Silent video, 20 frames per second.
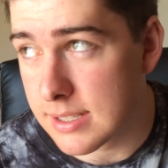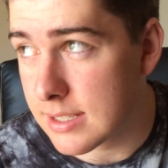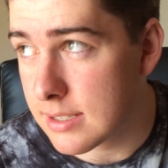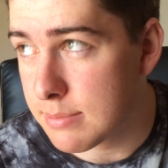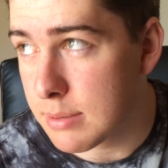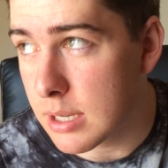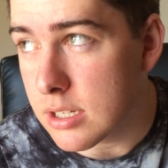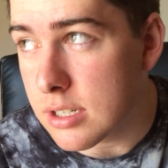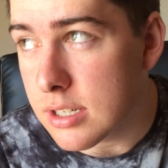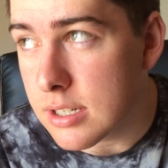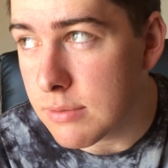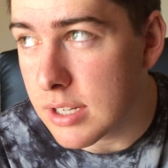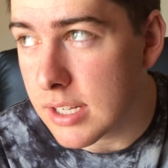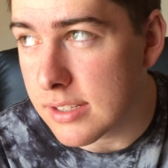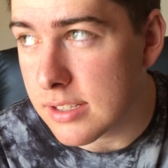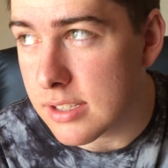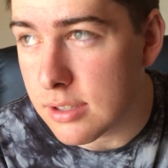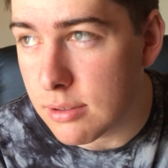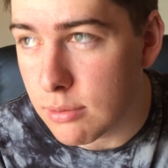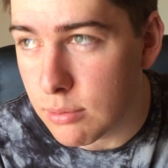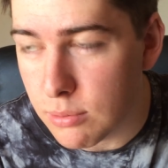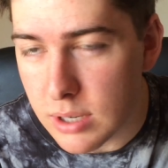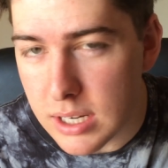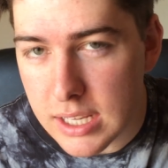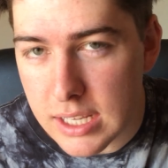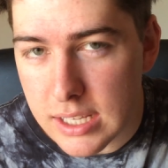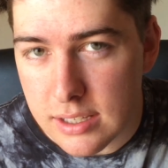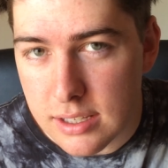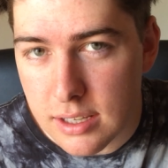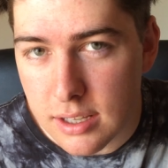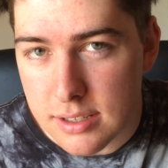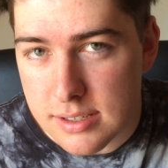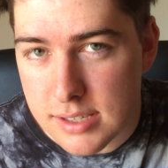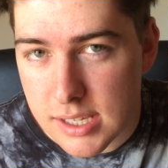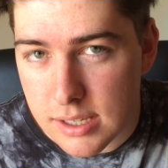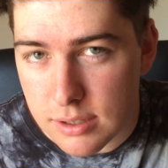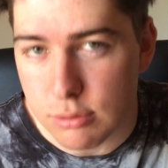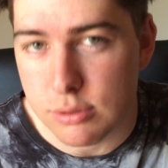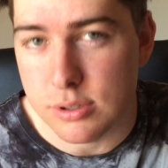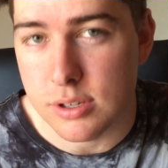especially when it's 3
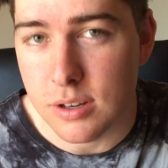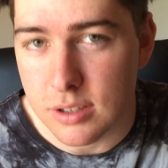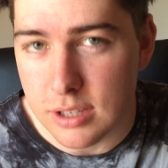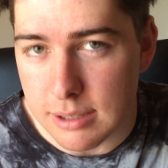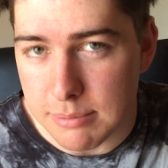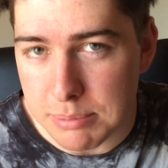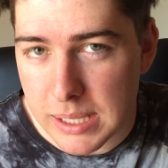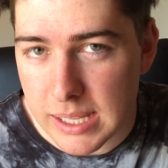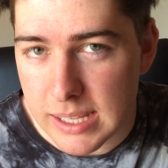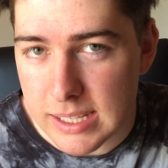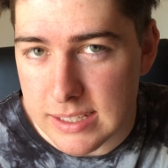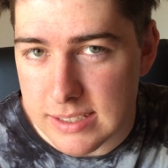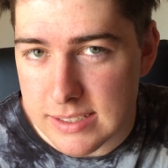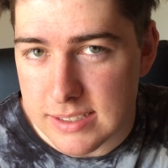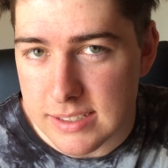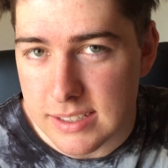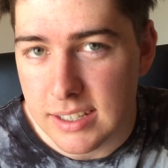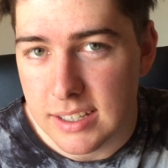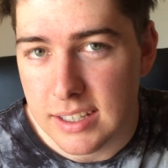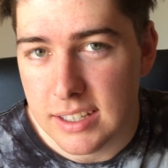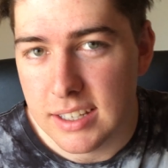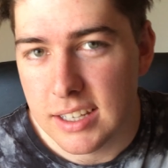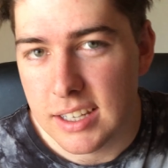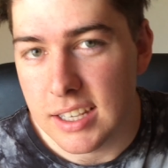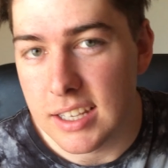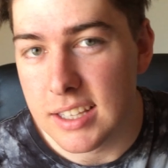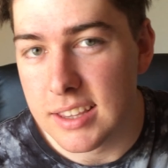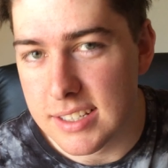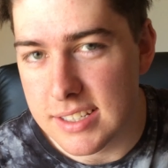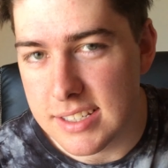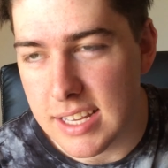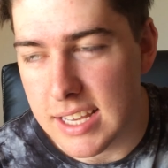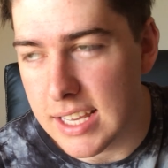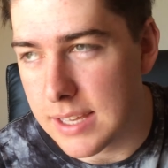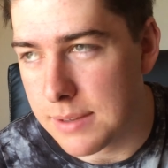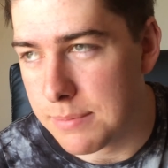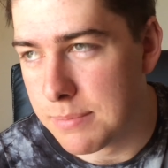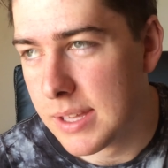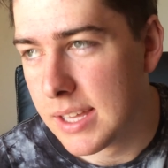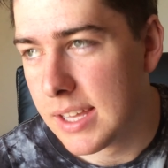singles only players in the team